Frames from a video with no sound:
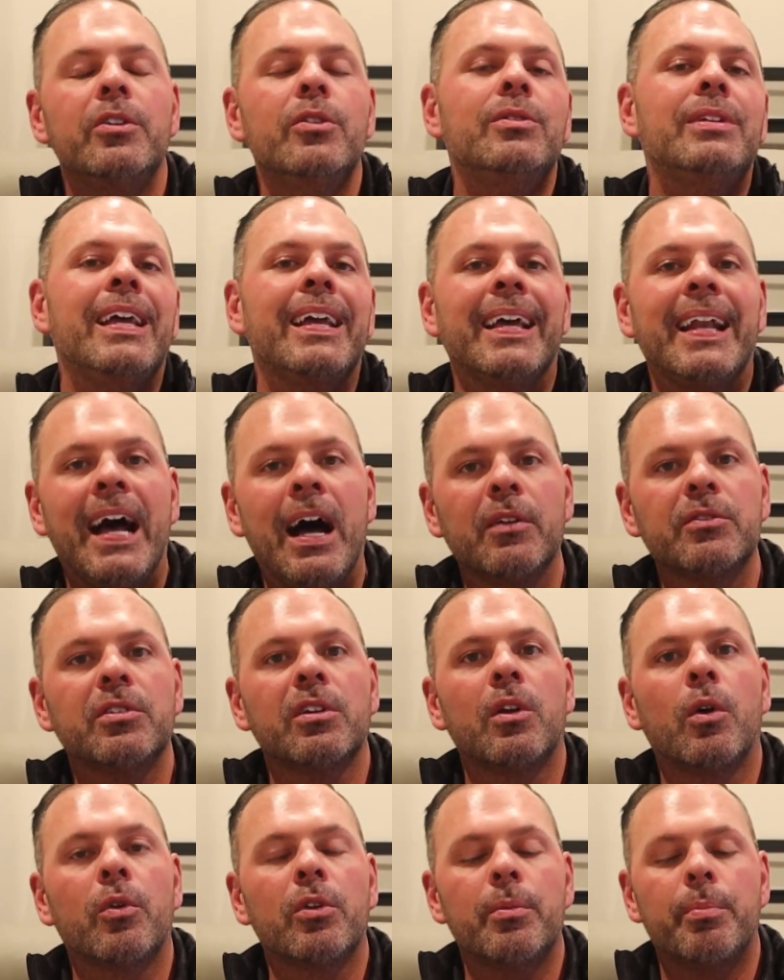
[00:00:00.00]
You take it out
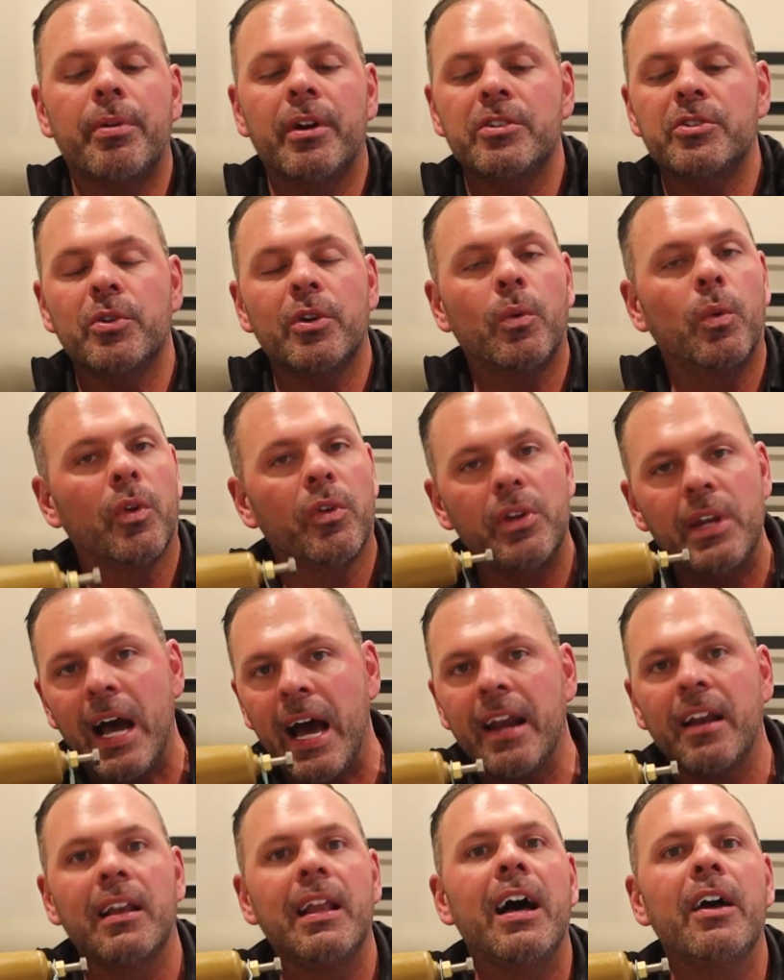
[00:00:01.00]
to lower the pressure. It will
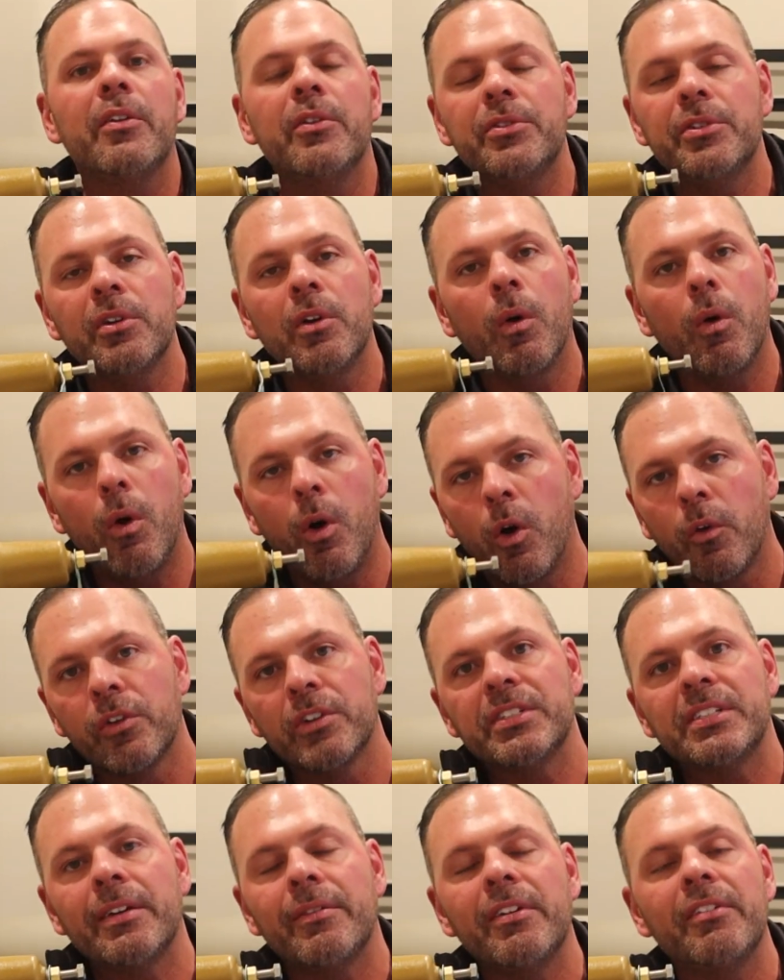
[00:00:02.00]
not allow you to go
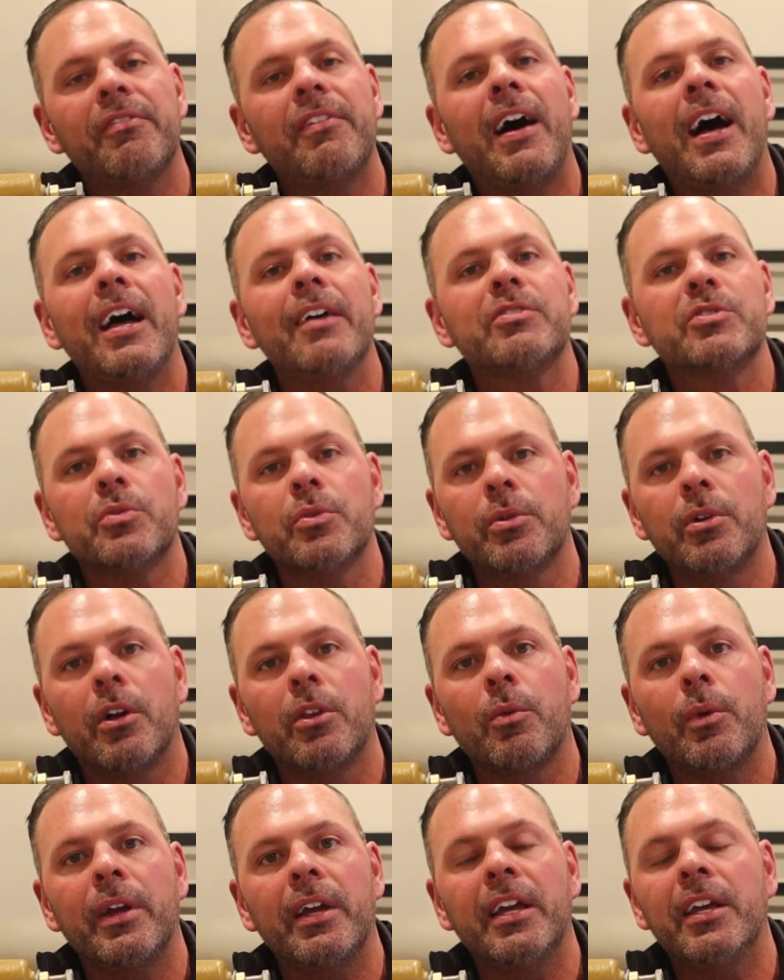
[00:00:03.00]
over 75, screw it
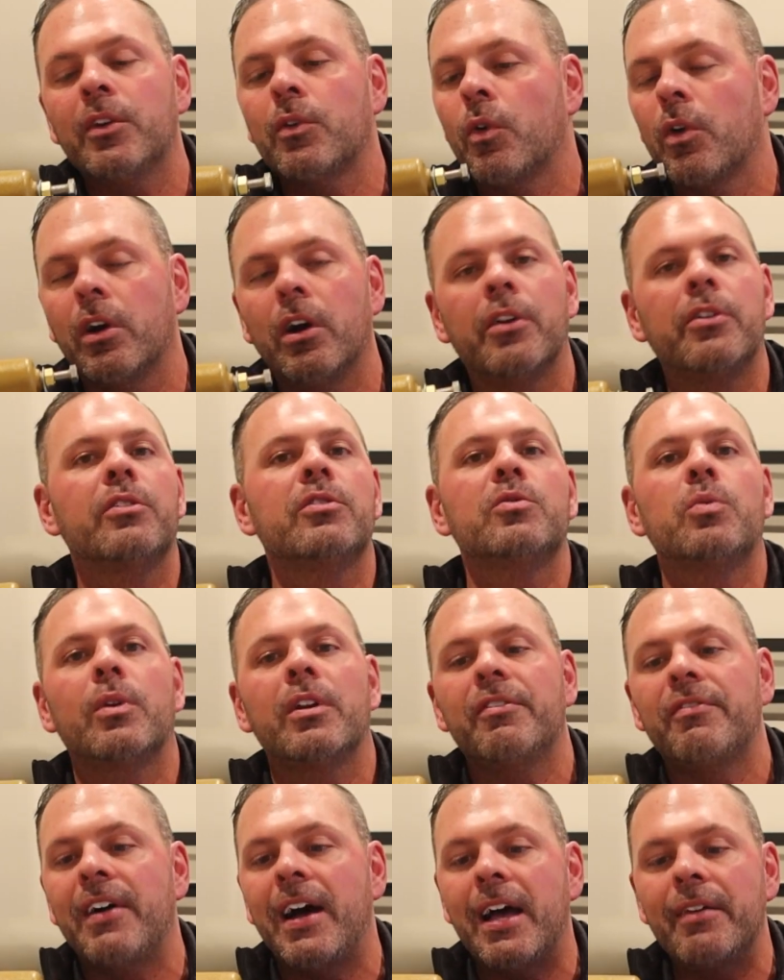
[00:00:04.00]
all the way in, or under
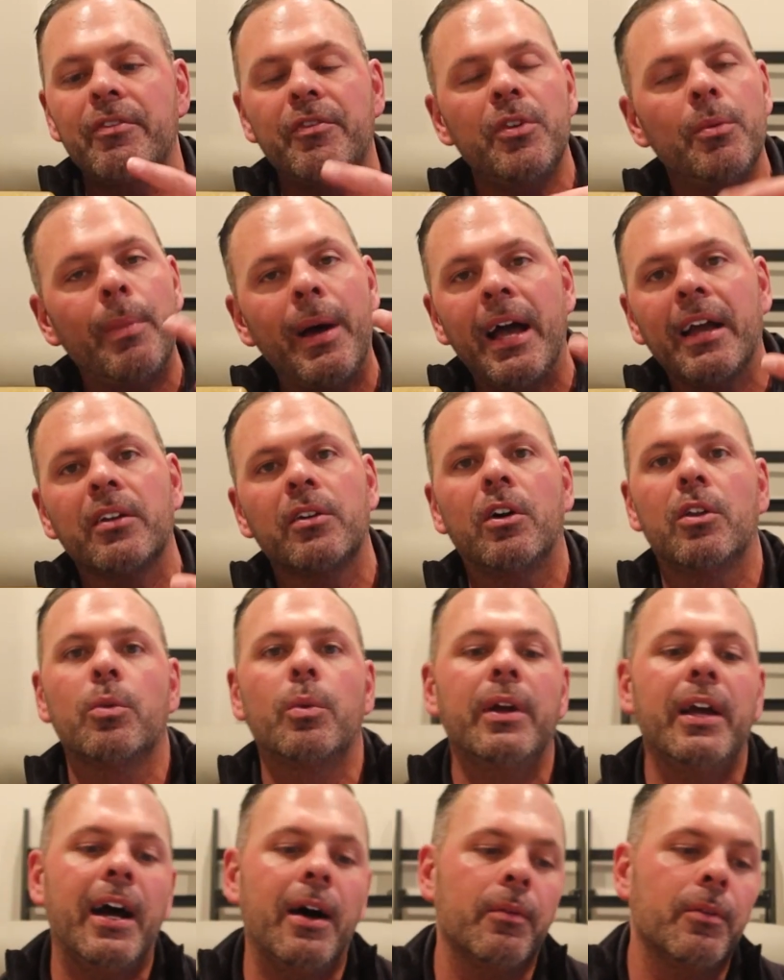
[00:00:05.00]
25 if you back it all
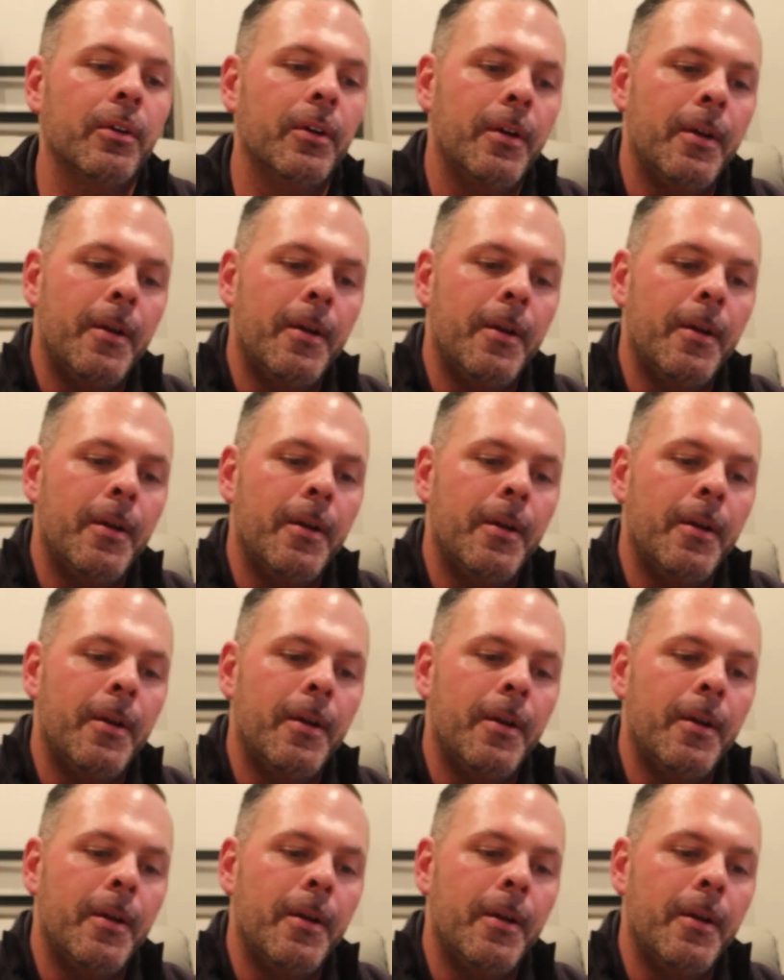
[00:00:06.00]
the way out.